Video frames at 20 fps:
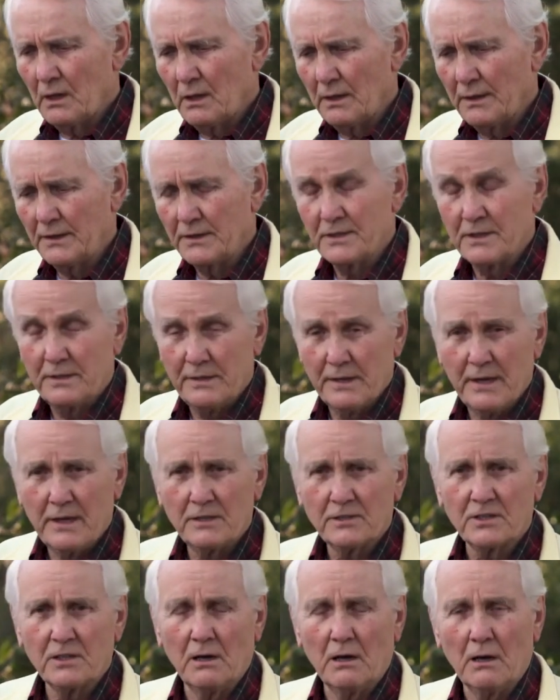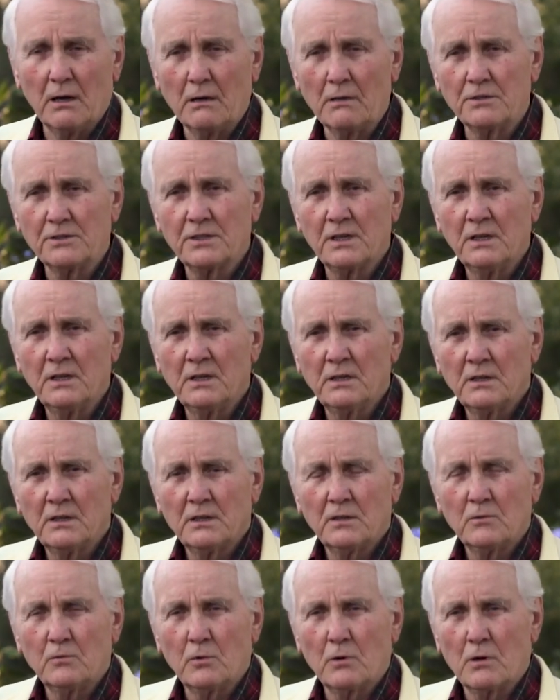in today's dollars
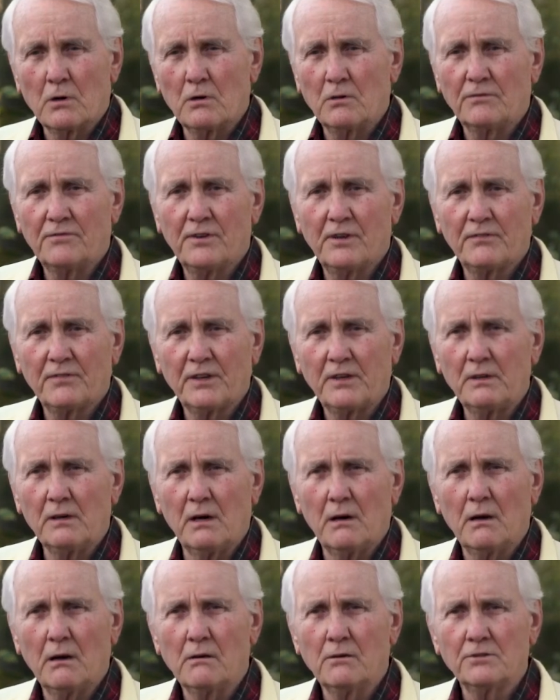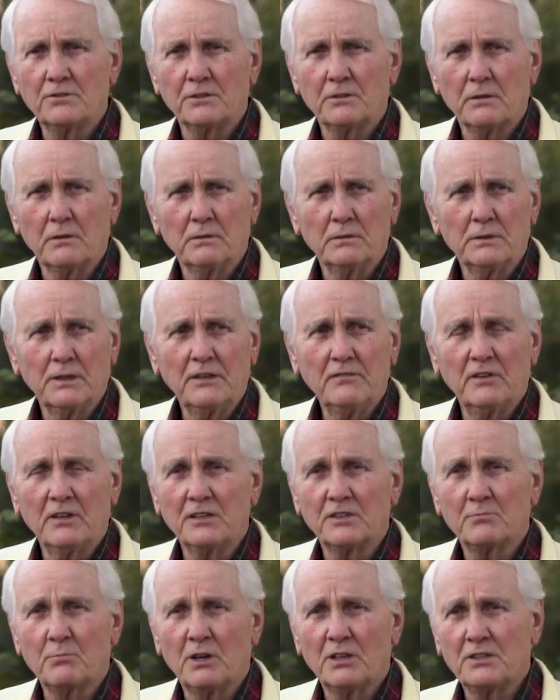were $50 or even
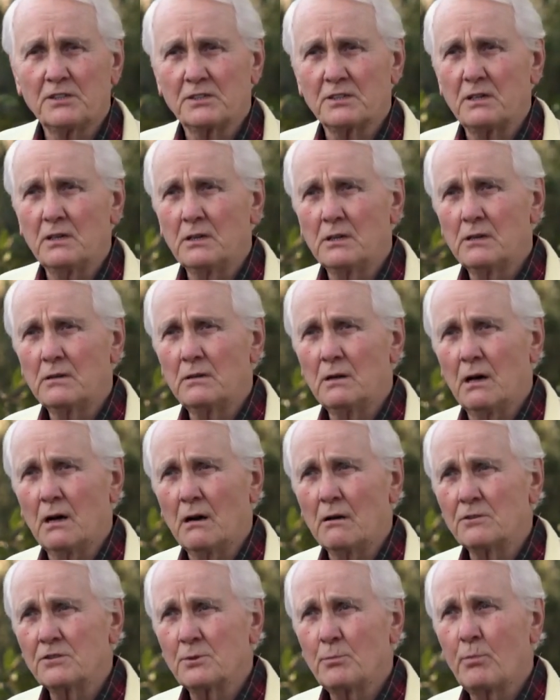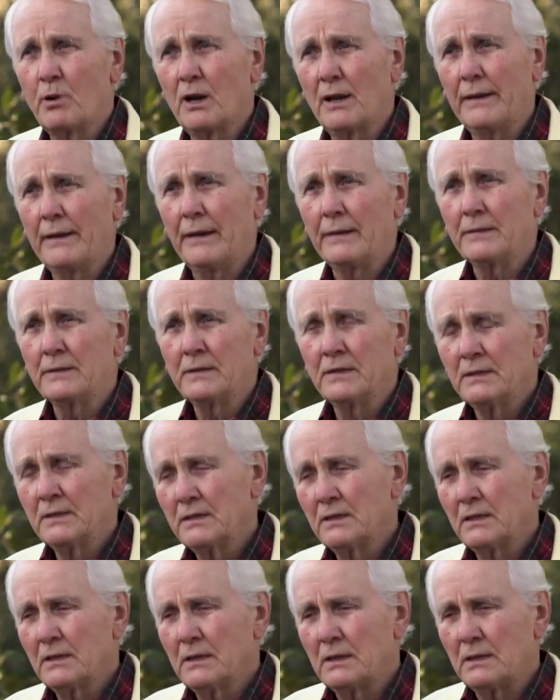as much as $100 a plant.
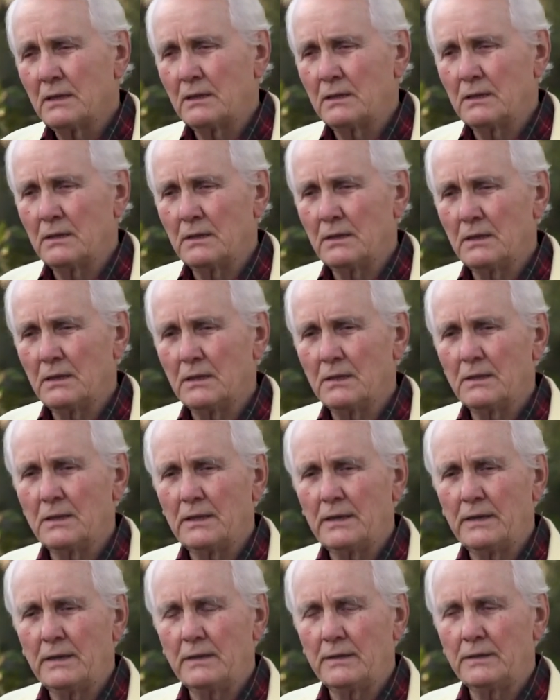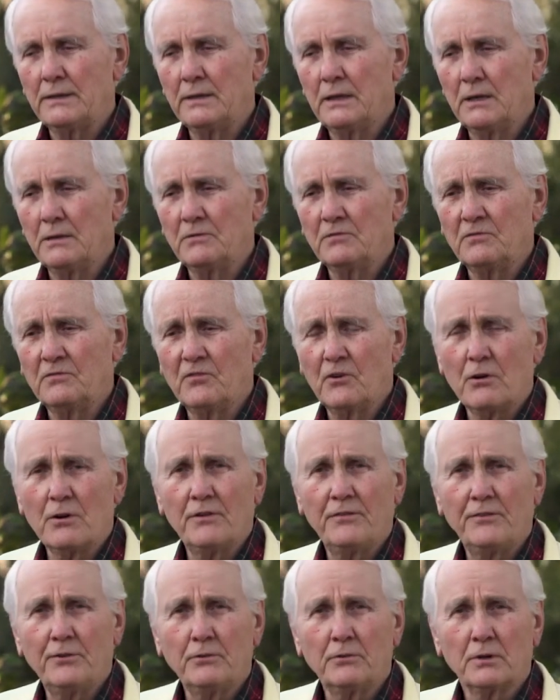And very
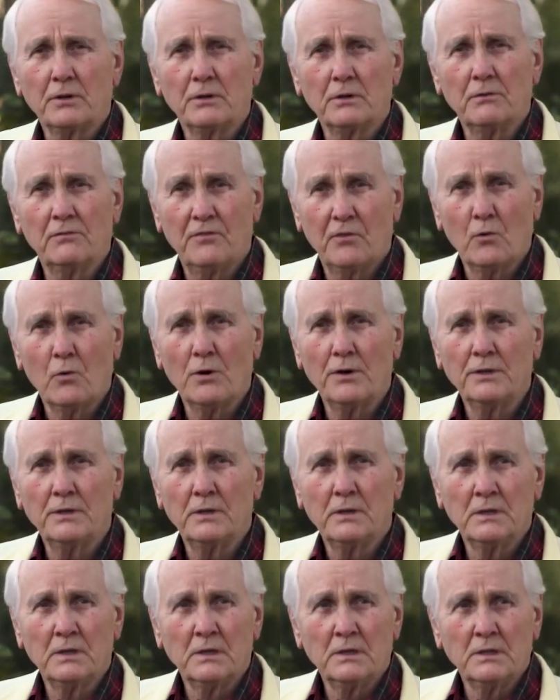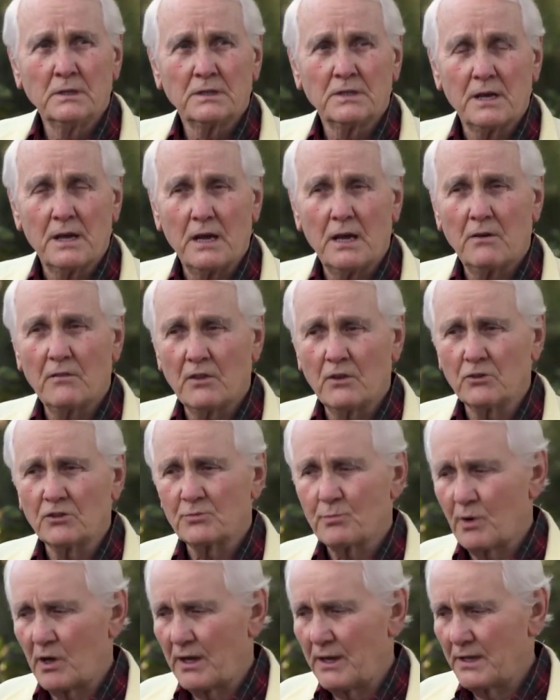few could afford to have those
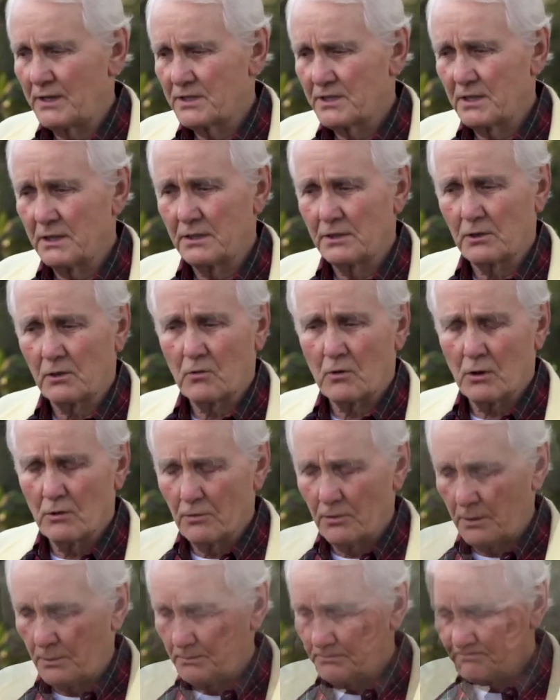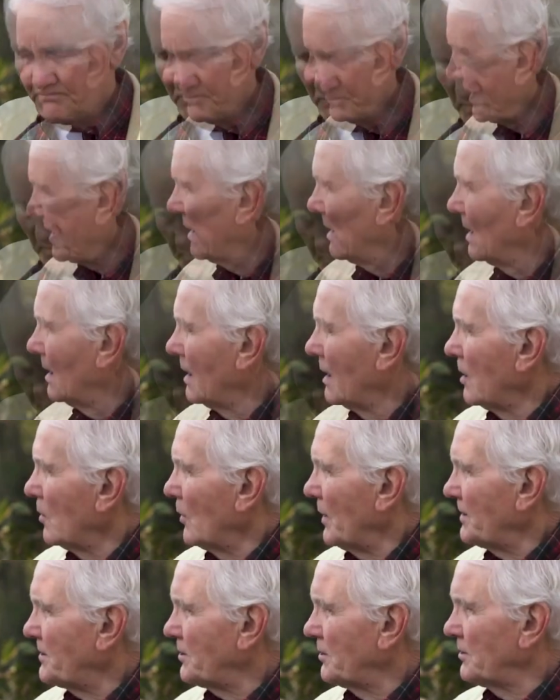plants and to grow them.
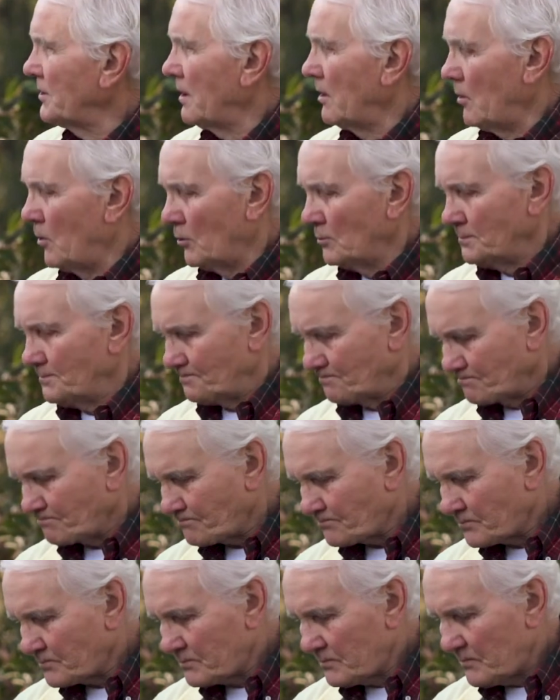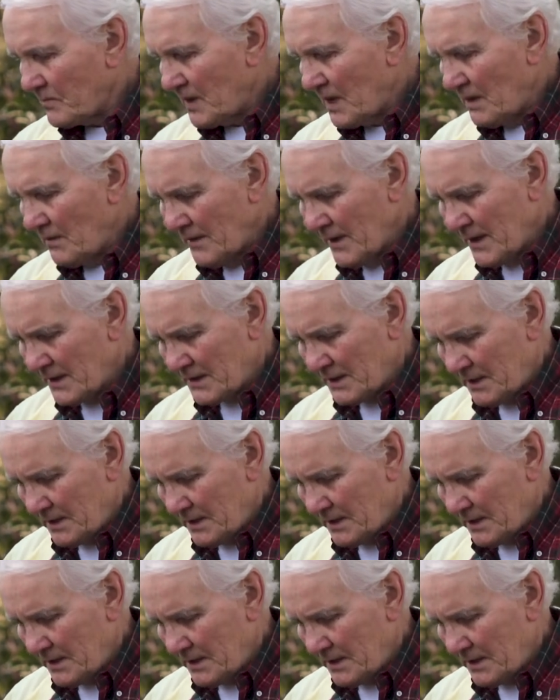We do know that